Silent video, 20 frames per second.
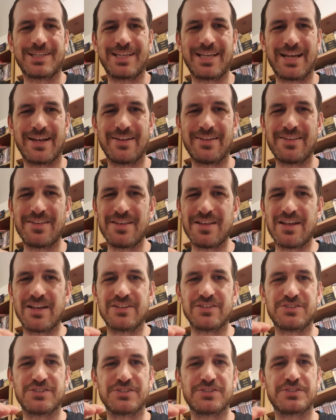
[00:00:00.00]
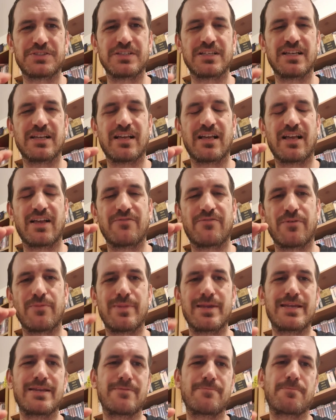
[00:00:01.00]
yeah, just for
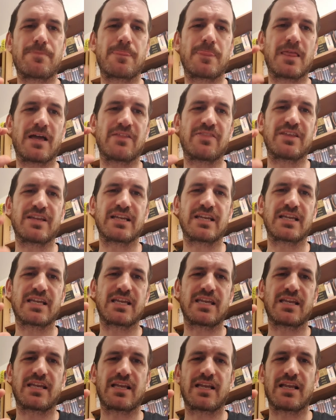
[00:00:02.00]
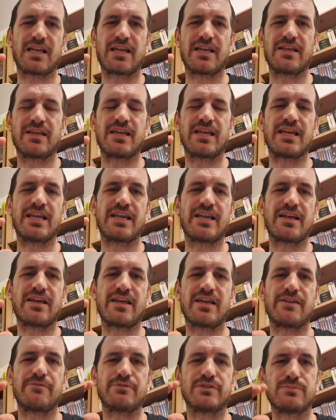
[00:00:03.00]
me, I think
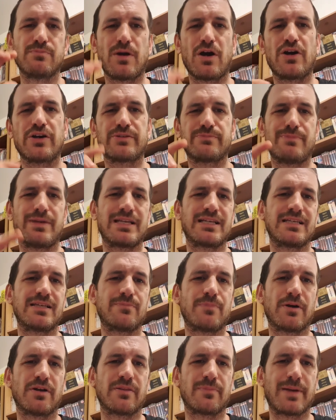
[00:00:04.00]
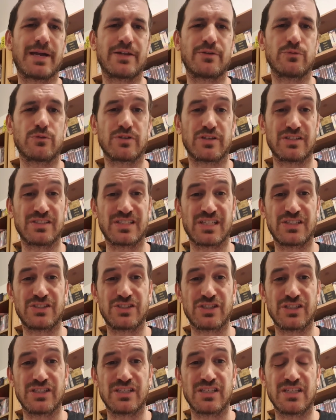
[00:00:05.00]
it was marred mainly by the bad
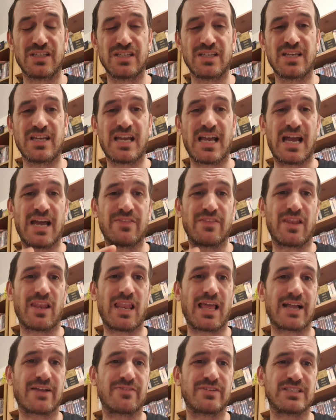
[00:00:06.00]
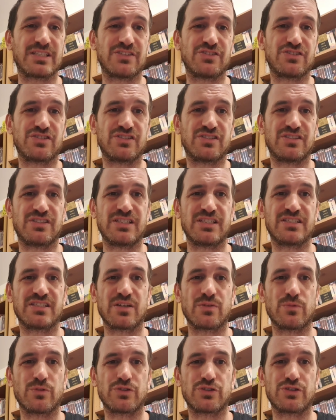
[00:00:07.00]
organisation and the lack of attention to
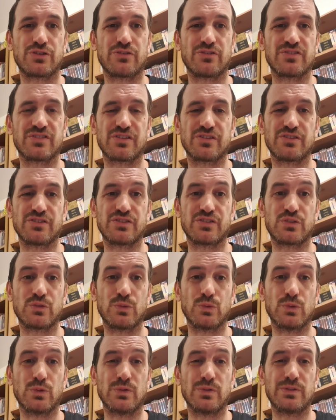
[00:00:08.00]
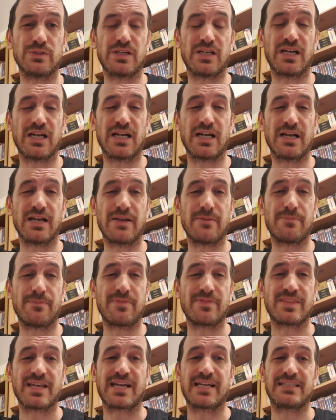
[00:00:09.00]
detail once you got inside the store.
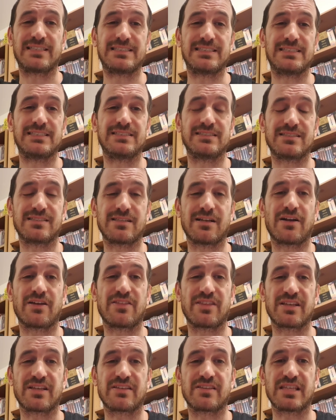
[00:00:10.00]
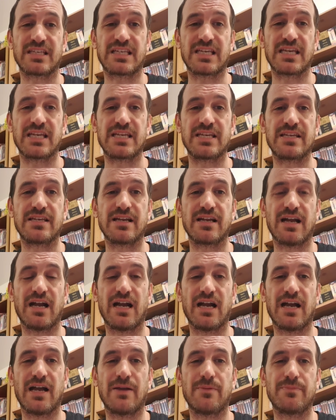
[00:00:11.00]
Um, that is, I think, the key.
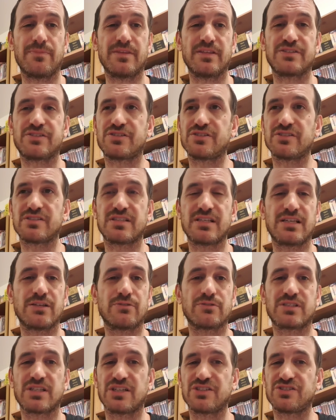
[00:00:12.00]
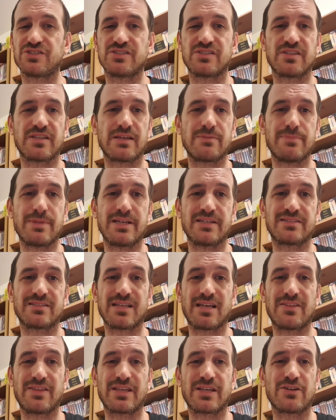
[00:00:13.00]
Um, there's just the little touches that they missed
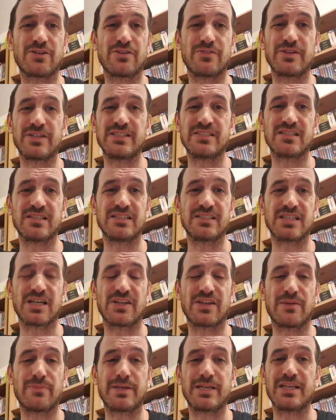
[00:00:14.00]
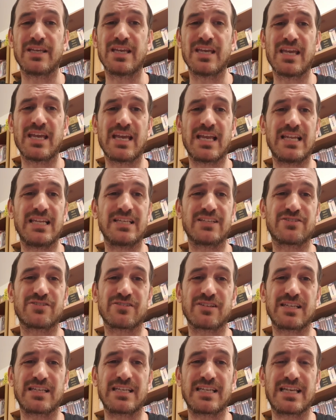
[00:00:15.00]
and they could have easily done. I mean,
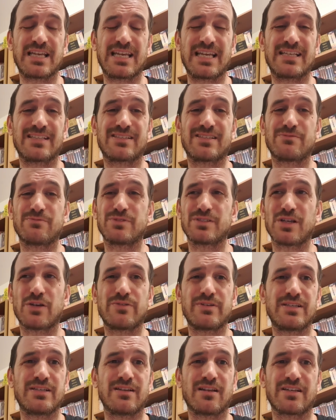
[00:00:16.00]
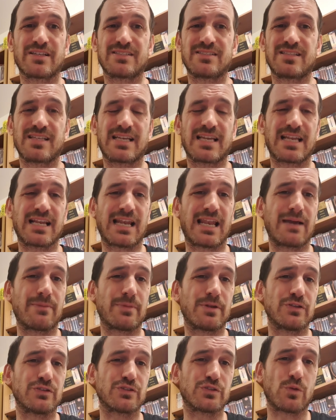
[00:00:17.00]
literally, it was only like sticking
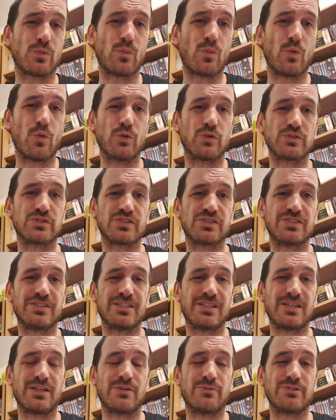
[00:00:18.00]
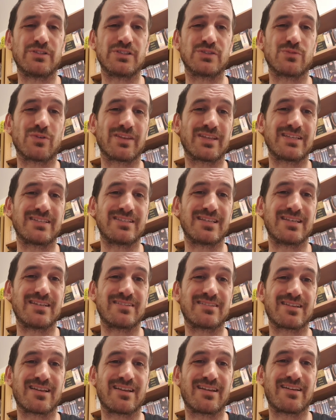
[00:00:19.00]
laminates on walls, which is what they
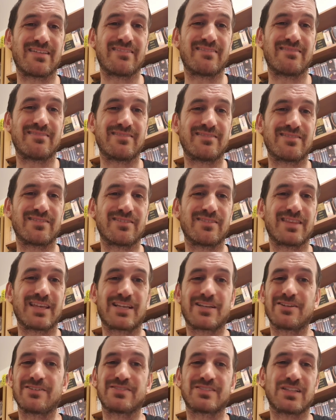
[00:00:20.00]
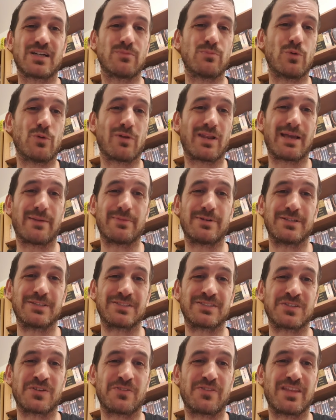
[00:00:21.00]
did. And they could have stuck more
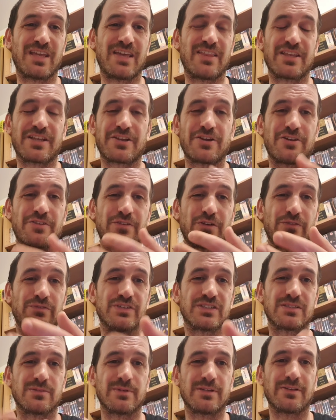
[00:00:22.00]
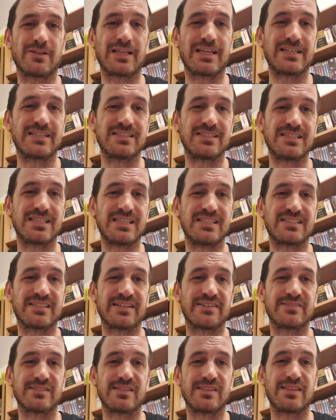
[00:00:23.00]
laminates on there. They could have gone for some little hidden
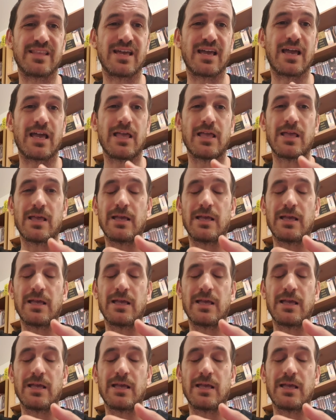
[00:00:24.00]
details in there.